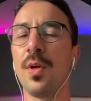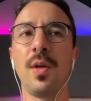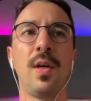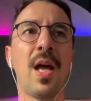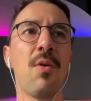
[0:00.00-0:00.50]

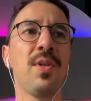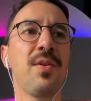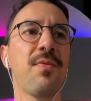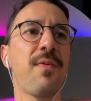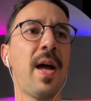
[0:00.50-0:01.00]
Now is
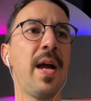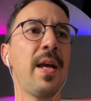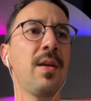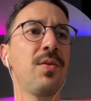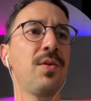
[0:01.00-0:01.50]

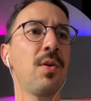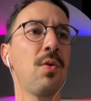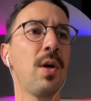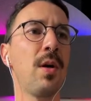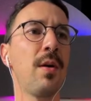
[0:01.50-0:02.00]
fine,
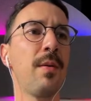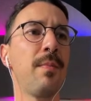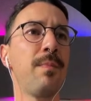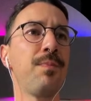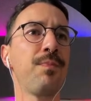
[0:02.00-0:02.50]

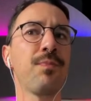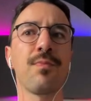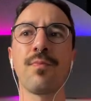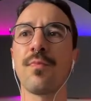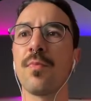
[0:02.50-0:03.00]
so
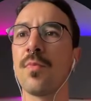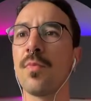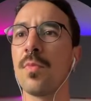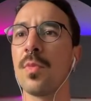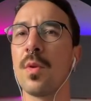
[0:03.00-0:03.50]

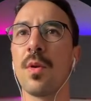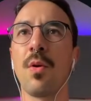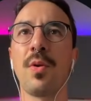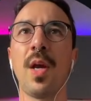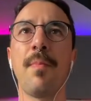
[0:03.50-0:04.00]

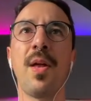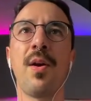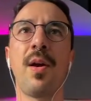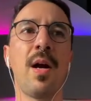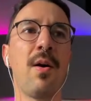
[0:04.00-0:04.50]
okay, better
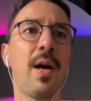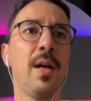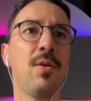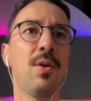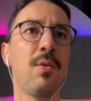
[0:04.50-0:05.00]
now. I
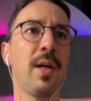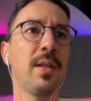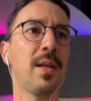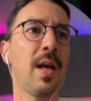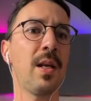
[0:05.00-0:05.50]
don't know
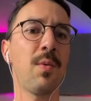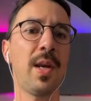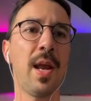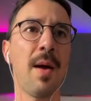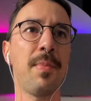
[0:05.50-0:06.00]
exactly what
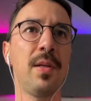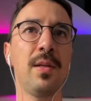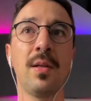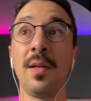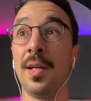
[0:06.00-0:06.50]
happened,
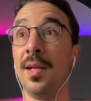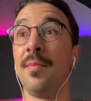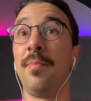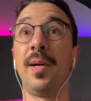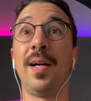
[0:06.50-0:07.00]

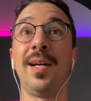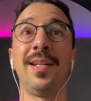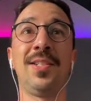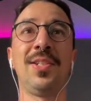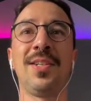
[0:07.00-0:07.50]

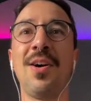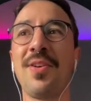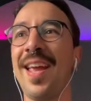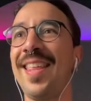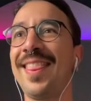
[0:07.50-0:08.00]
but
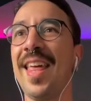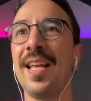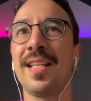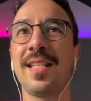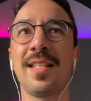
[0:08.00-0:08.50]
okay,
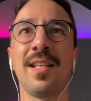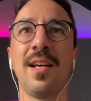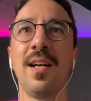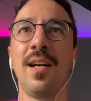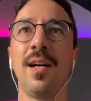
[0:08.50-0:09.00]
thanks.
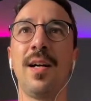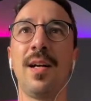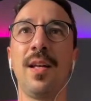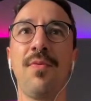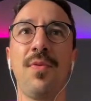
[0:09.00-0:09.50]

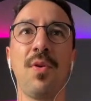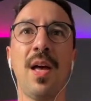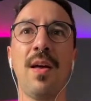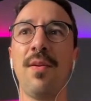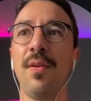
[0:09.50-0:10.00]

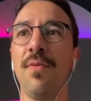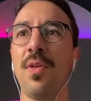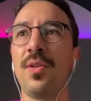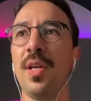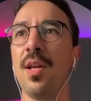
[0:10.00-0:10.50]
If
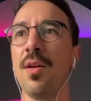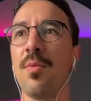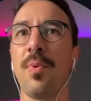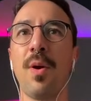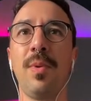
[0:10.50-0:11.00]
there's any other
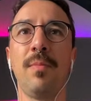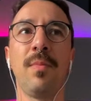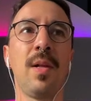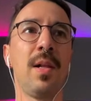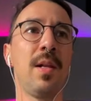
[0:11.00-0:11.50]
problem,
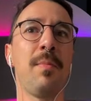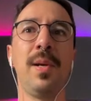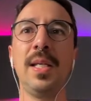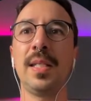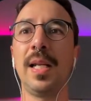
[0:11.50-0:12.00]

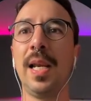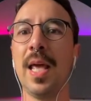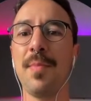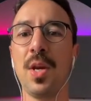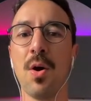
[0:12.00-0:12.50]
please
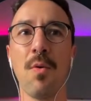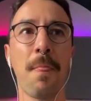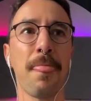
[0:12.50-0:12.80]
let me know.